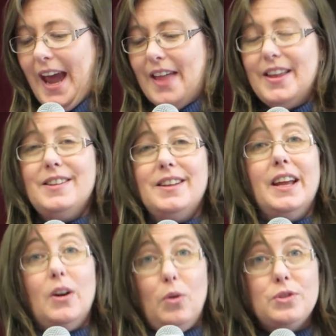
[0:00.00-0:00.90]
And then
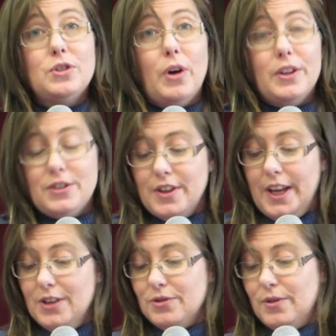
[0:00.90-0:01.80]
also onto
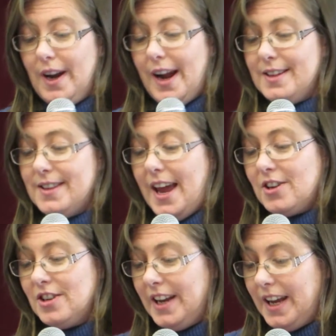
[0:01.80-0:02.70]
the Israelites,
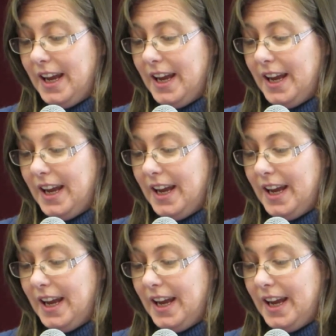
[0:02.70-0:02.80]
actually,